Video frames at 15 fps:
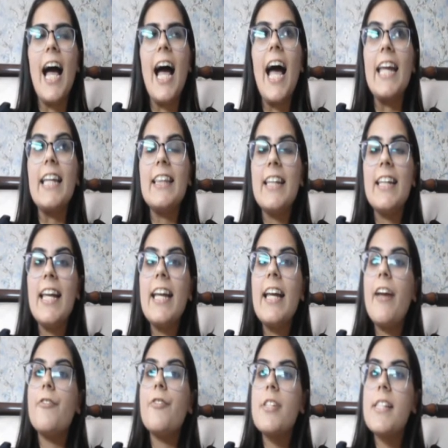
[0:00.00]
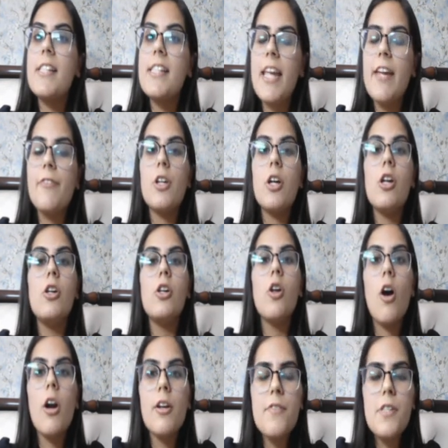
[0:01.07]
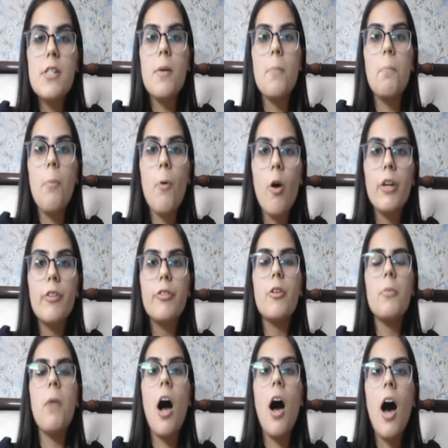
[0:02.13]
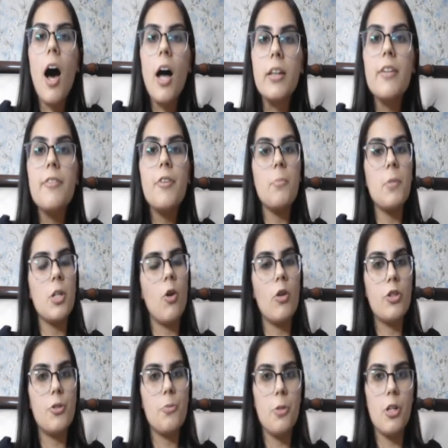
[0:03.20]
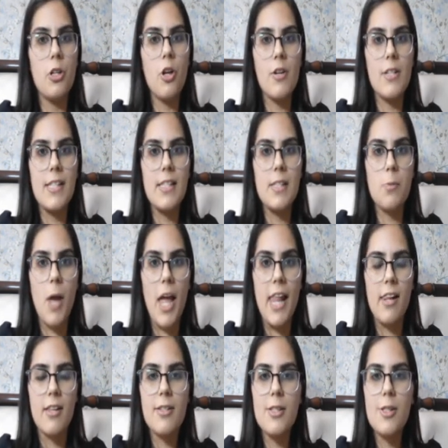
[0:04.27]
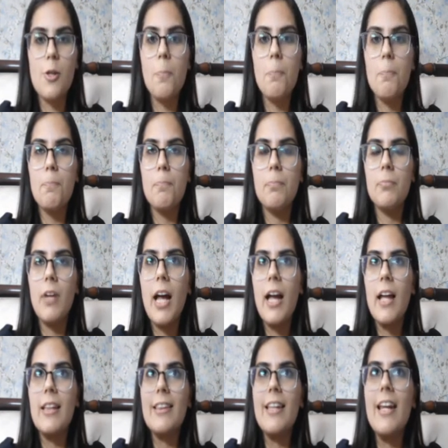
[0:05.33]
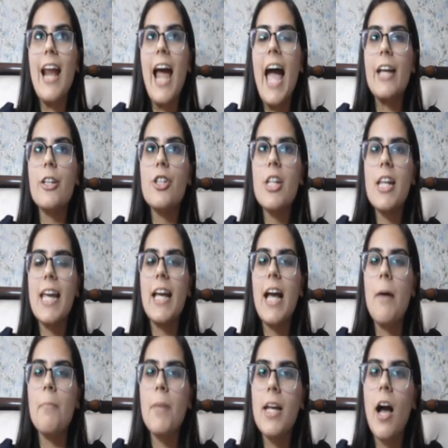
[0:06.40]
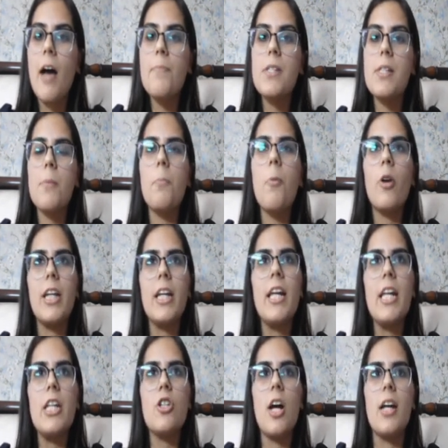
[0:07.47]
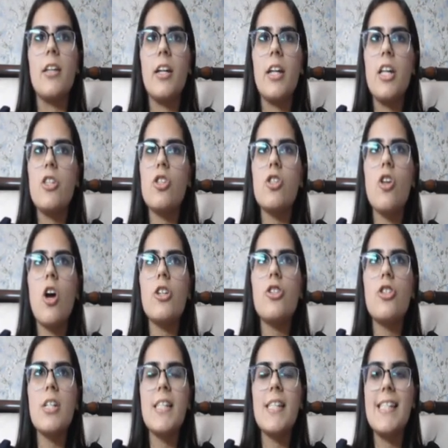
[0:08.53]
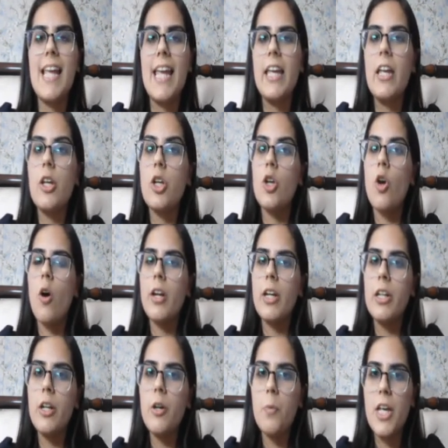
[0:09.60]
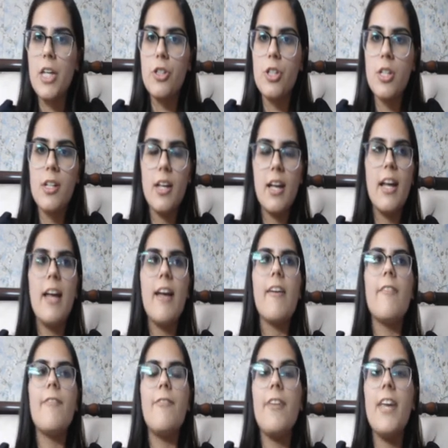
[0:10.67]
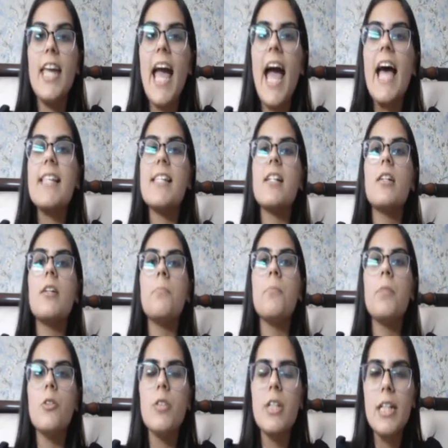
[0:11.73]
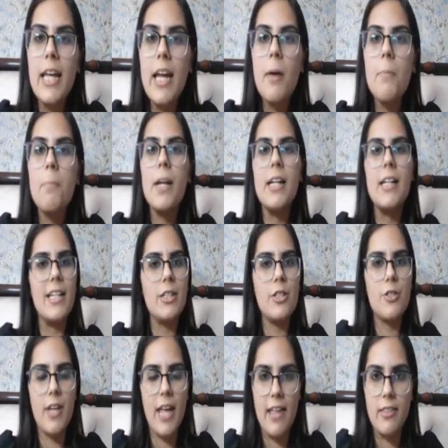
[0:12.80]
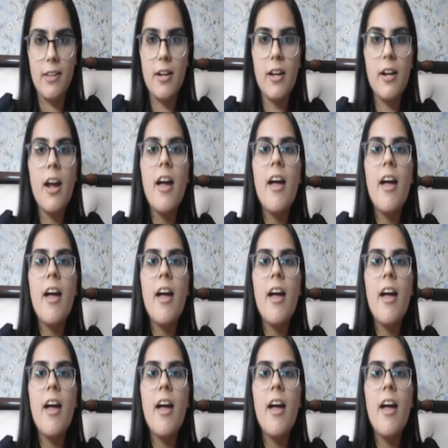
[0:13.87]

I think I've received a lot of support from other women entrepreneurs as well. So they're actually coming up, supporting each other. It's not just taking your innovation. We as a community are building together,